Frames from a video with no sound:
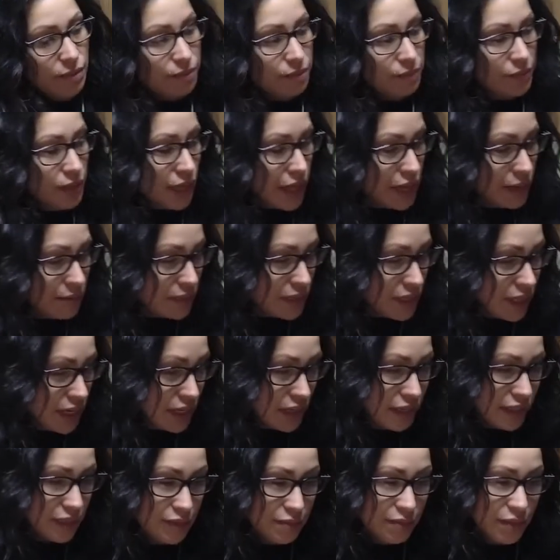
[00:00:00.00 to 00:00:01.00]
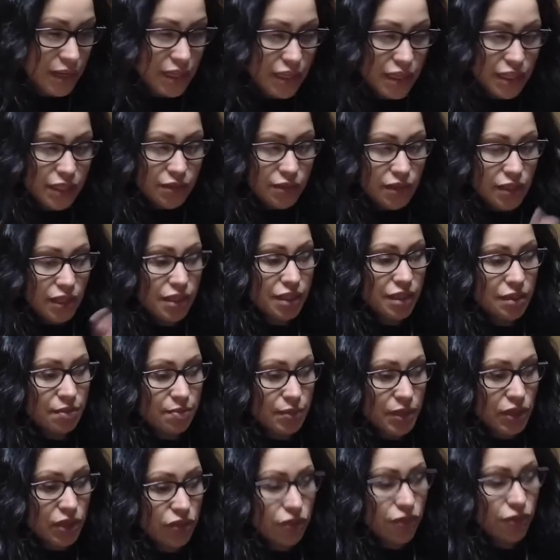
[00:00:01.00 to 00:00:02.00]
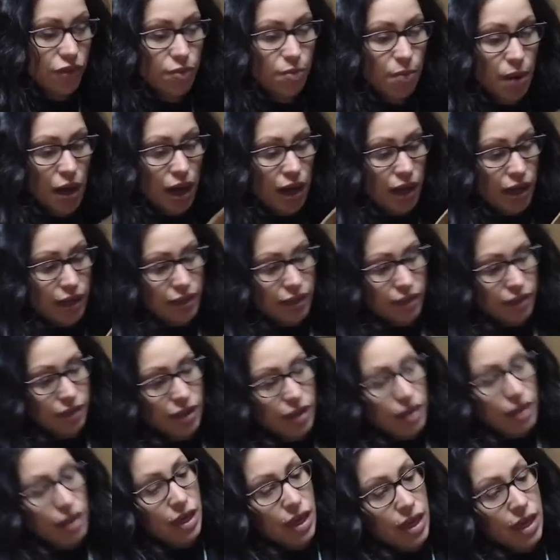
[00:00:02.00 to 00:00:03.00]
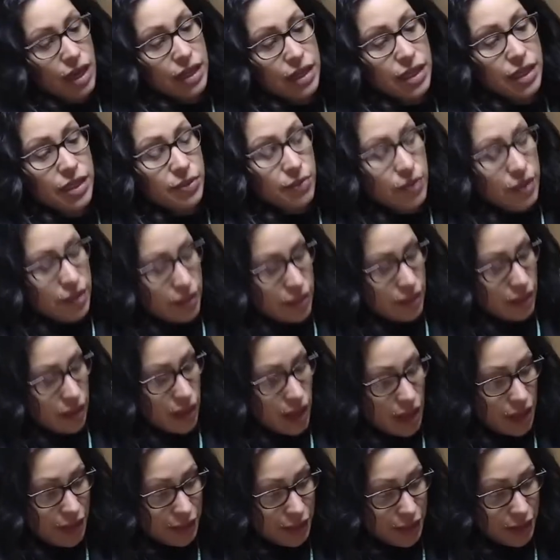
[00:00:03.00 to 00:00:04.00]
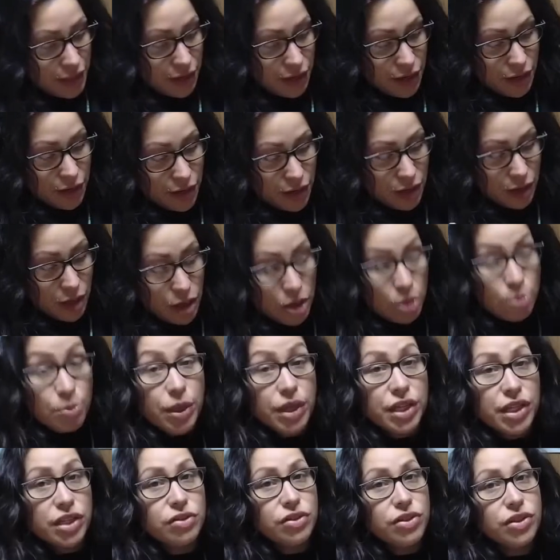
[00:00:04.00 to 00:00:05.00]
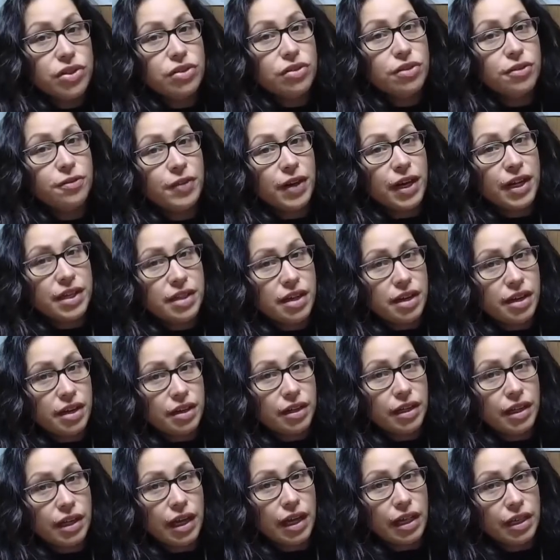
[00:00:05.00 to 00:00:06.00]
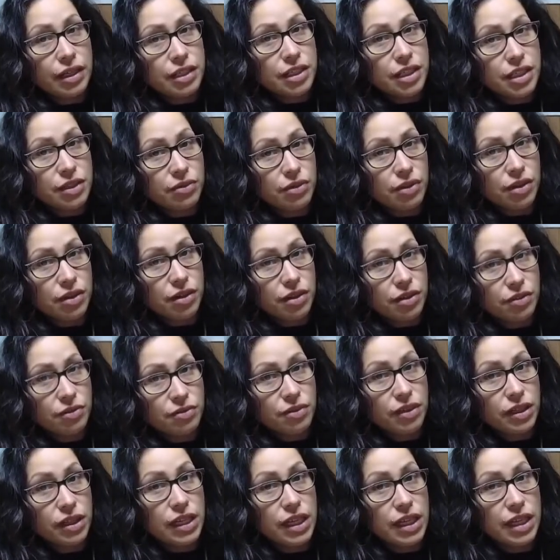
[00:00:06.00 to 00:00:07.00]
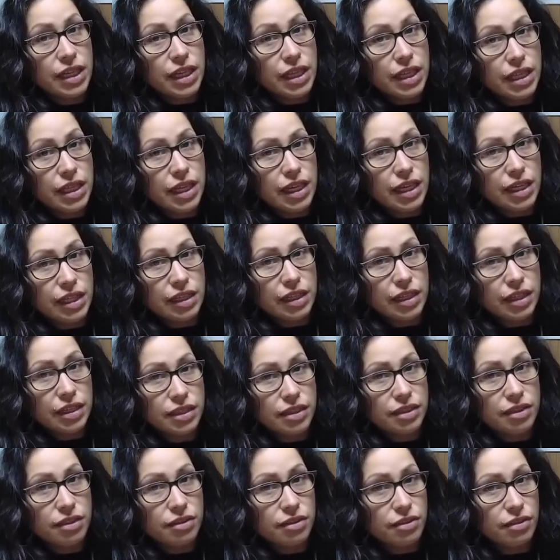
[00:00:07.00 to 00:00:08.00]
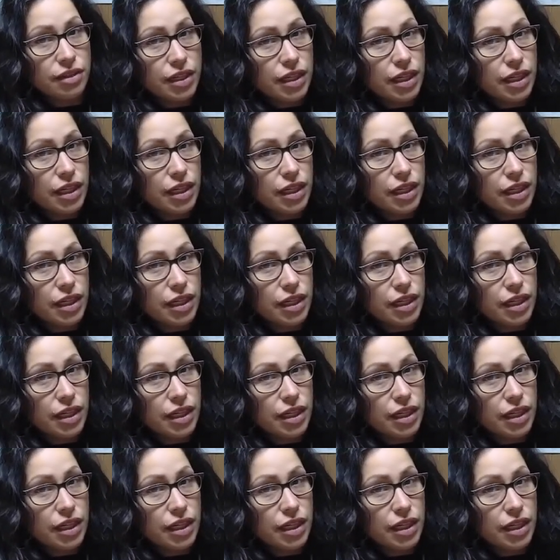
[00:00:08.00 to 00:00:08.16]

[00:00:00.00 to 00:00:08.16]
Ken Matuxon, made this one. This is a beautiful pot, and this one's a lot thinner. But you do find archaeology where they're really thin like this too.